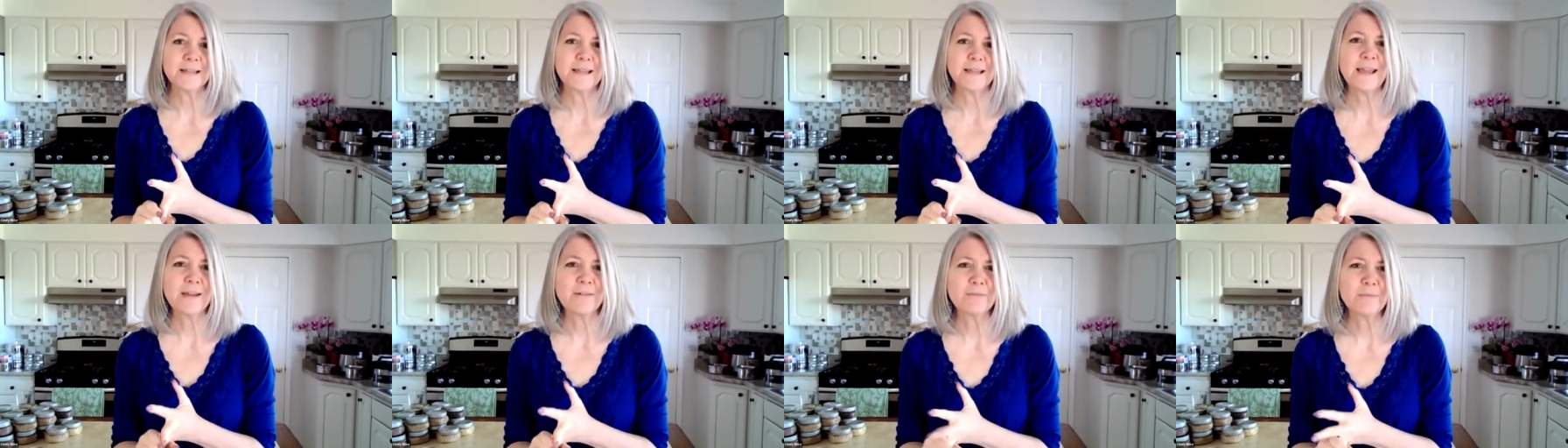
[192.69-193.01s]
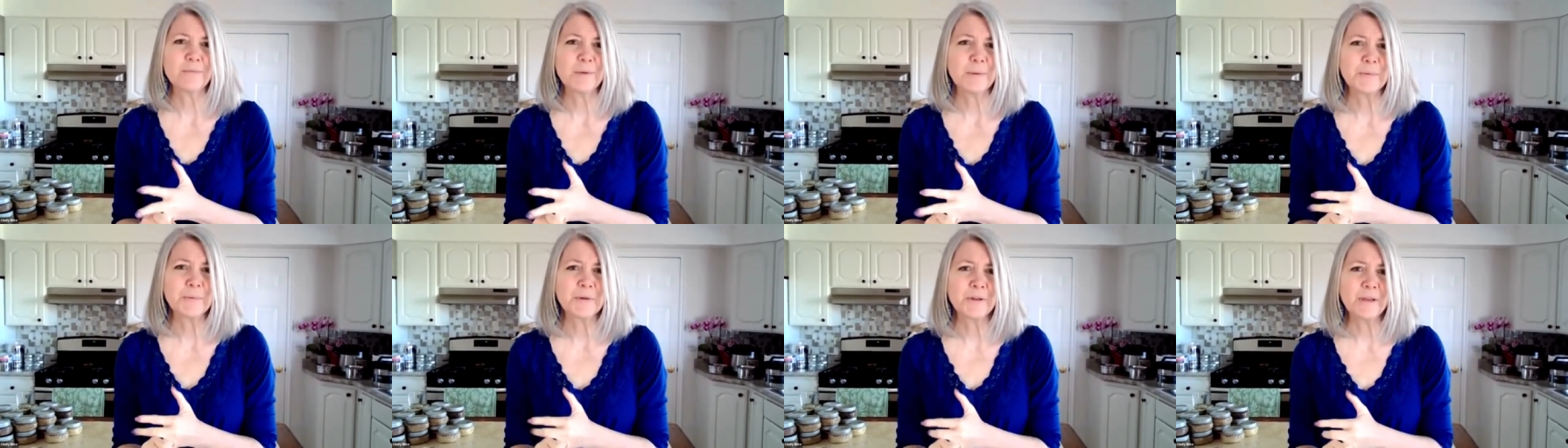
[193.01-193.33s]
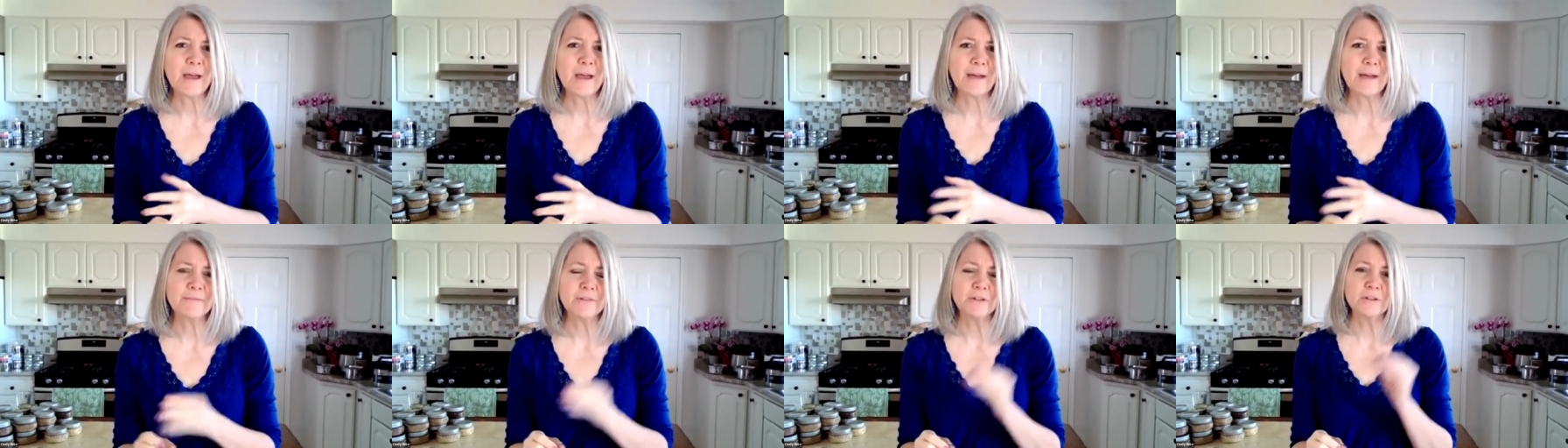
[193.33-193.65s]
I can't remember. You'll
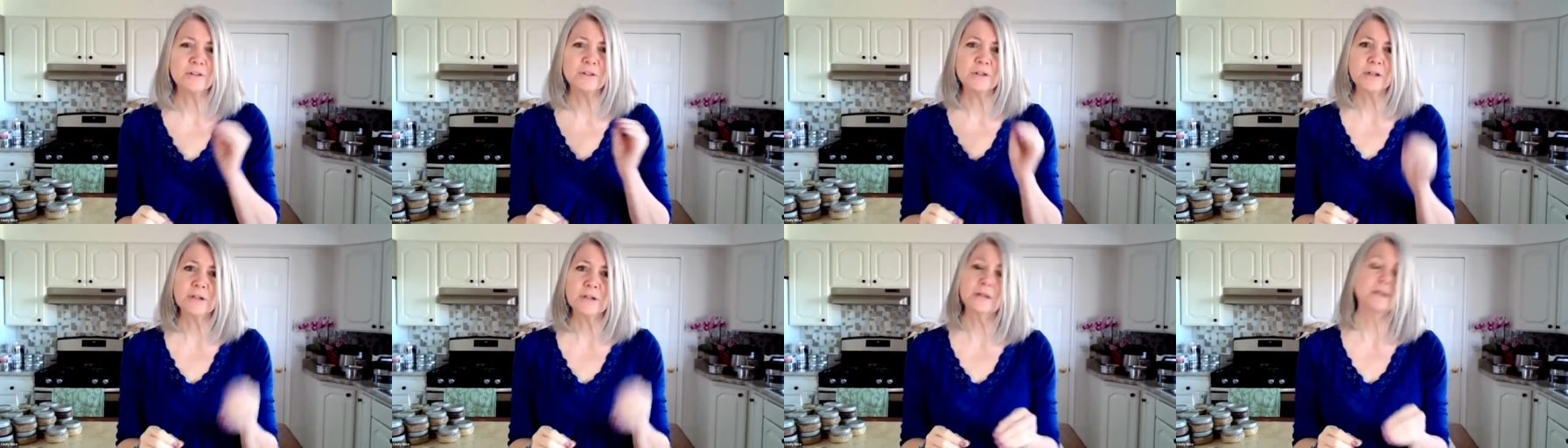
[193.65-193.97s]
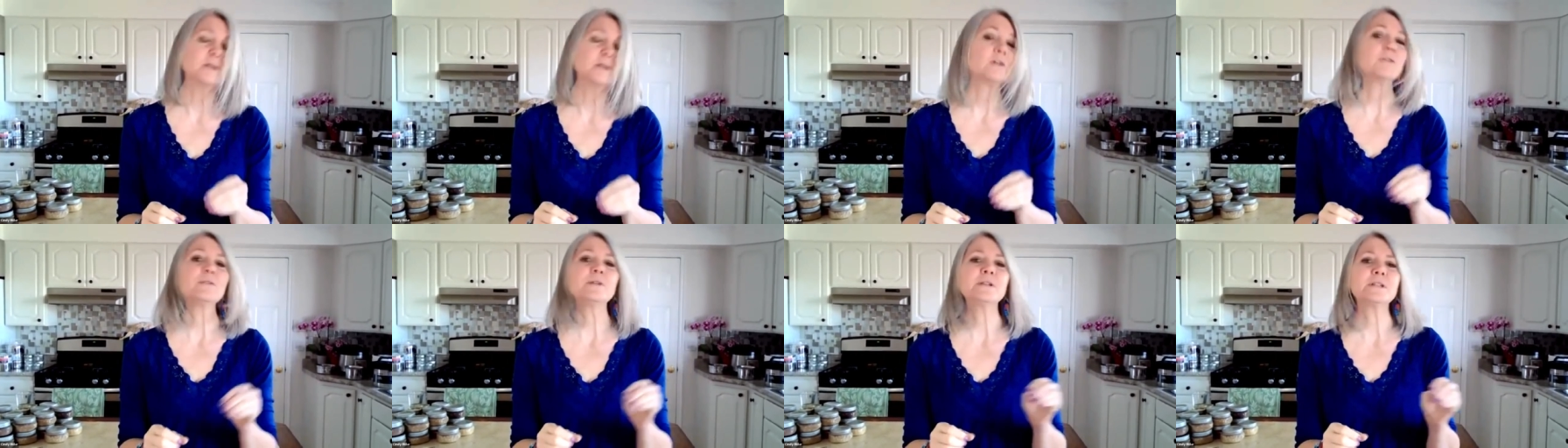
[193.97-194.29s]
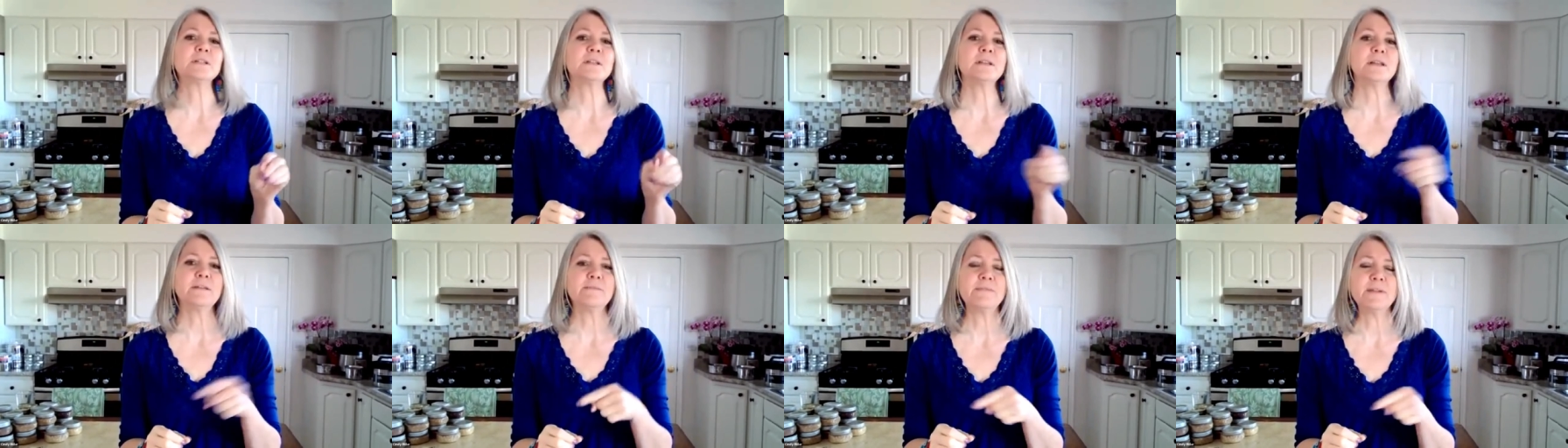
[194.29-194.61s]
have to look, go
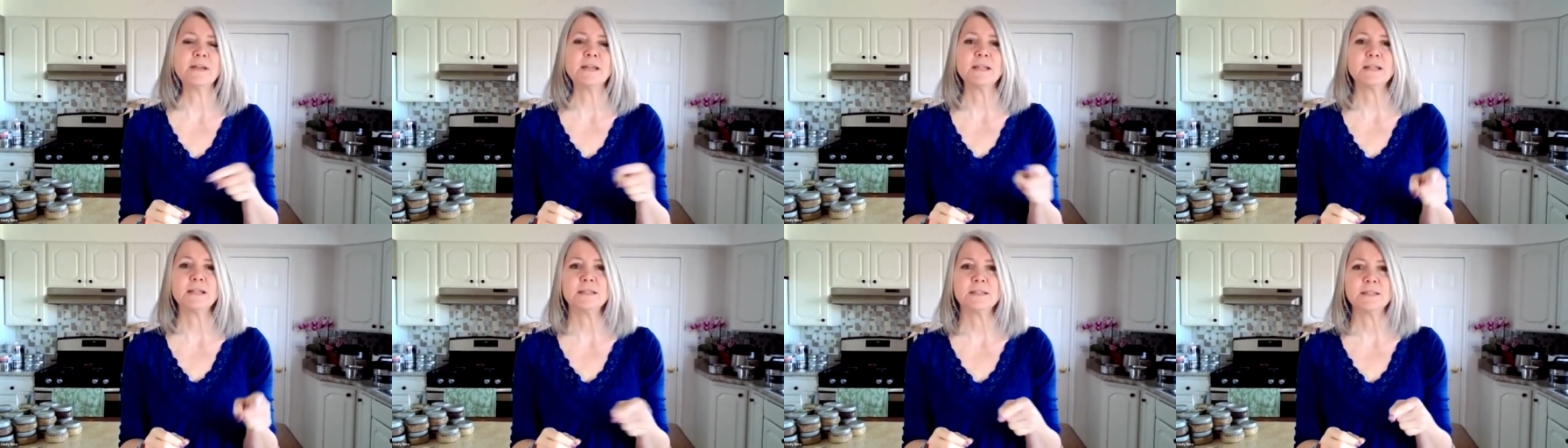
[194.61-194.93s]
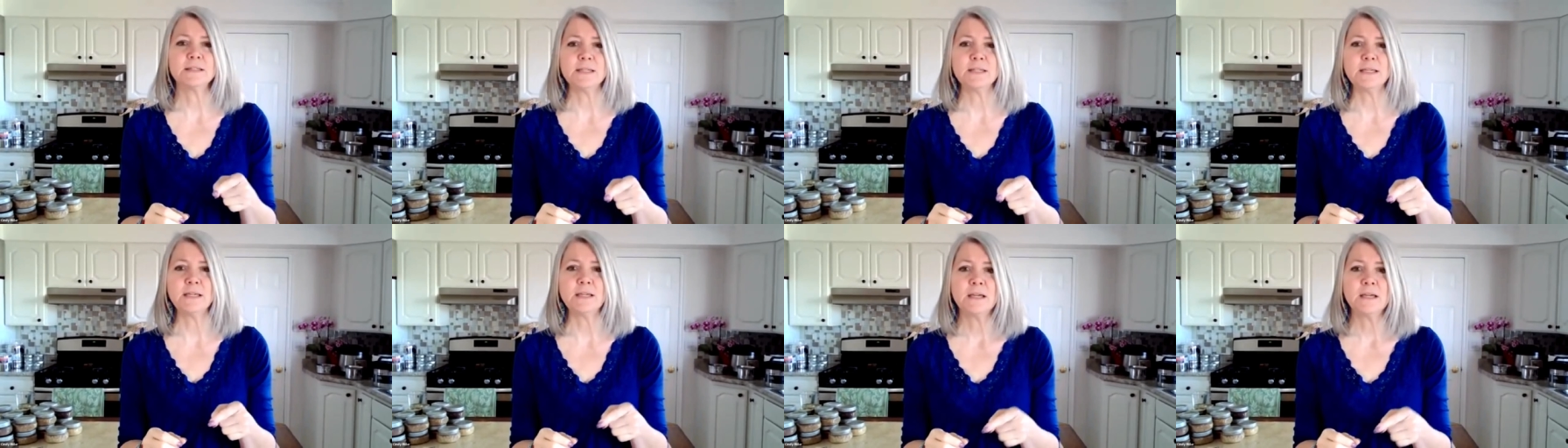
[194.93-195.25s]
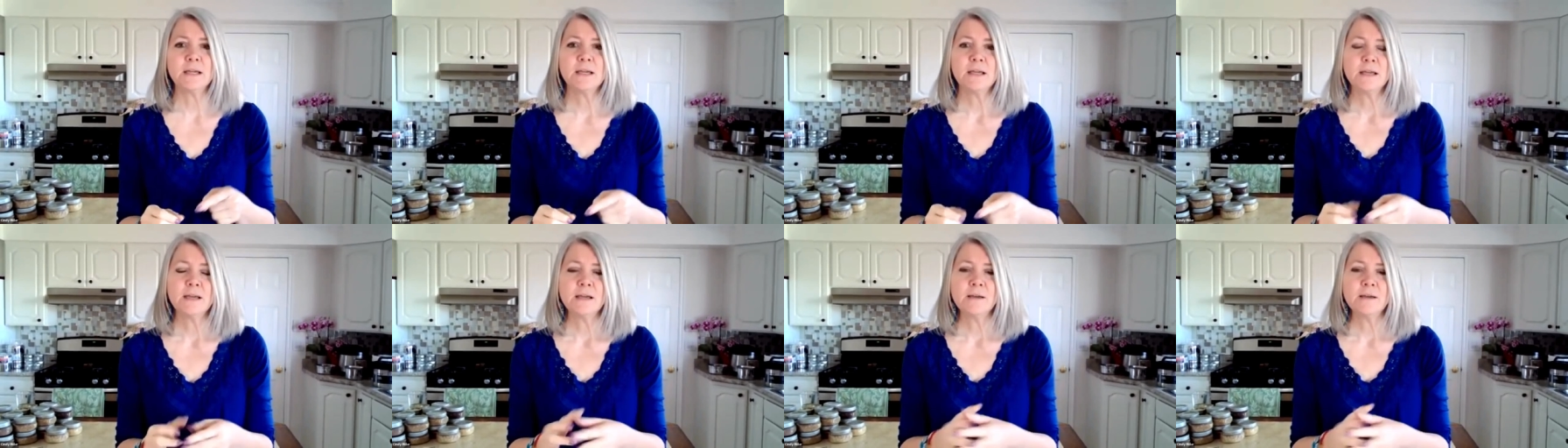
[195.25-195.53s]
into the event and see.